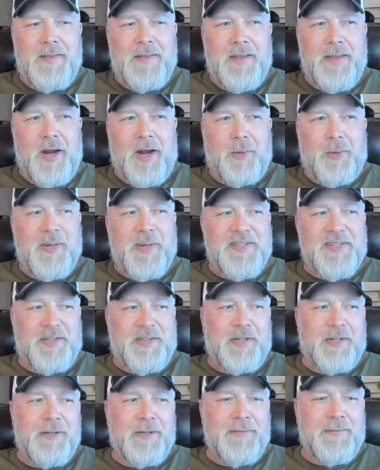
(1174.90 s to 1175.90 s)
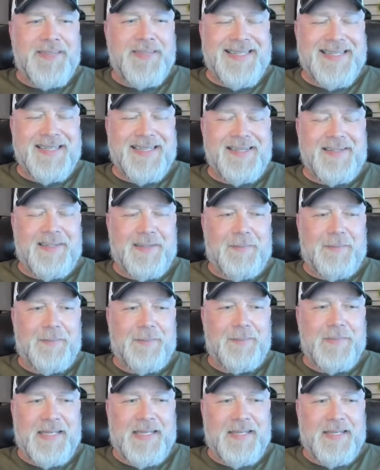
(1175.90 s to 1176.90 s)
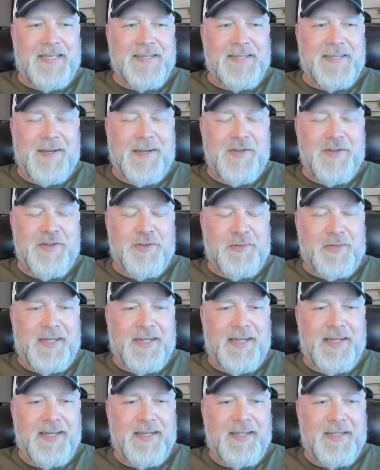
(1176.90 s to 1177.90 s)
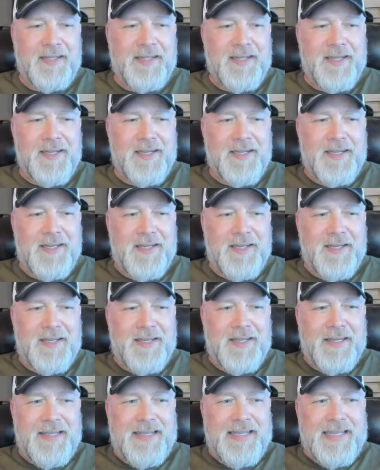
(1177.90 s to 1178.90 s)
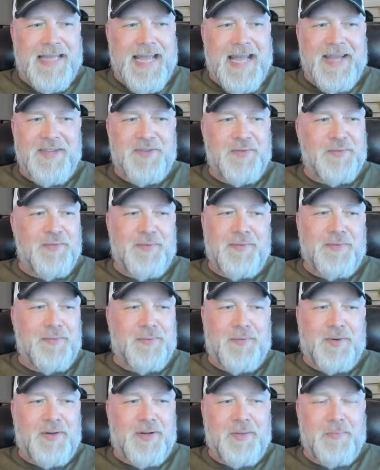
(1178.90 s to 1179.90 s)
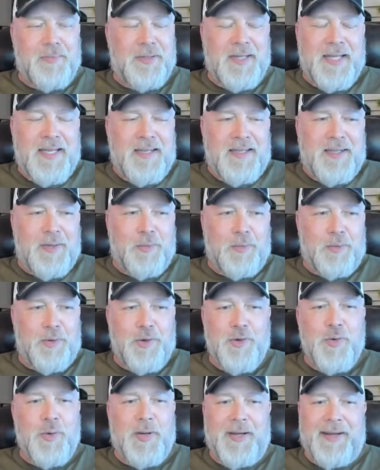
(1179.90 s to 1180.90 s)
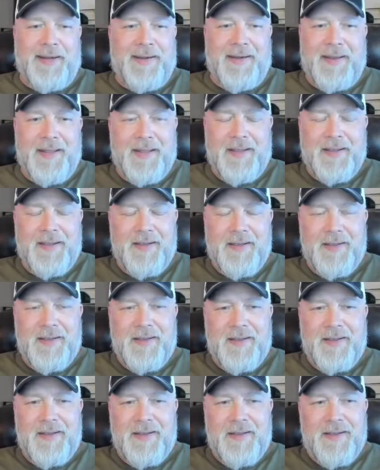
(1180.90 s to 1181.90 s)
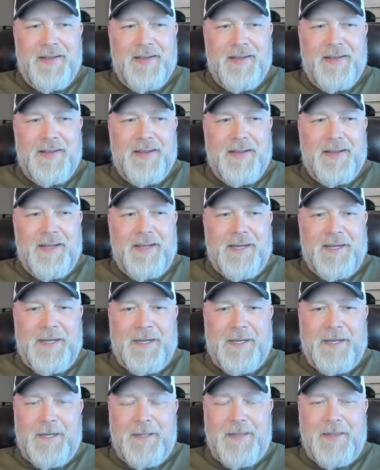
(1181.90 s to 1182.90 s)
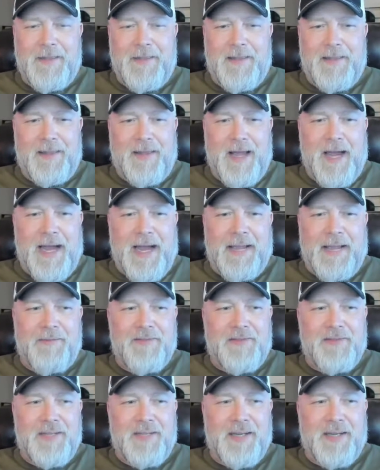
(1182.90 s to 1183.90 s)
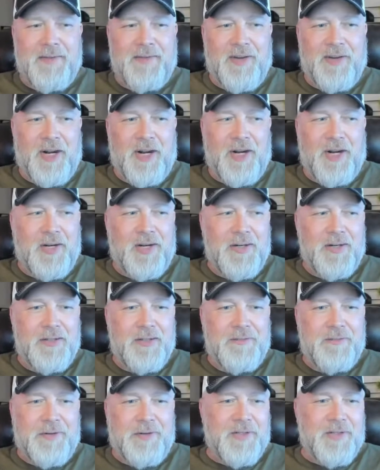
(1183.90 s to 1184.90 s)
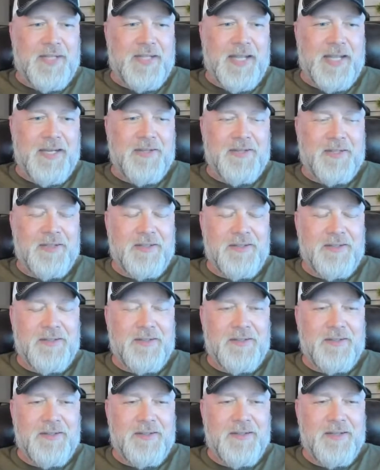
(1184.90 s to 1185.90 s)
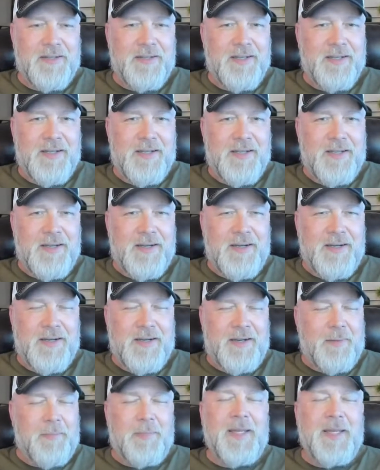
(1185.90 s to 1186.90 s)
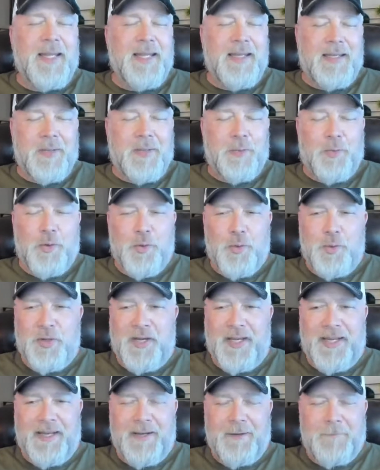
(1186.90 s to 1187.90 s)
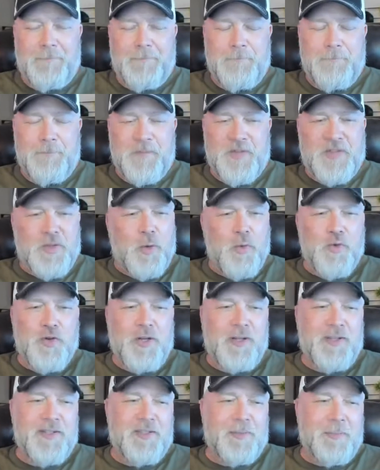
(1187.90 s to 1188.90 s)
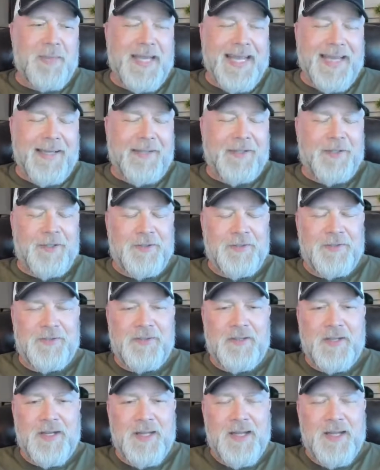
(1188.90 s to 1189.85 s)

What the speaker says: Our reserve system in this country has completely ruined the lives of our First Nations. Completely ruined it. Socialism kills.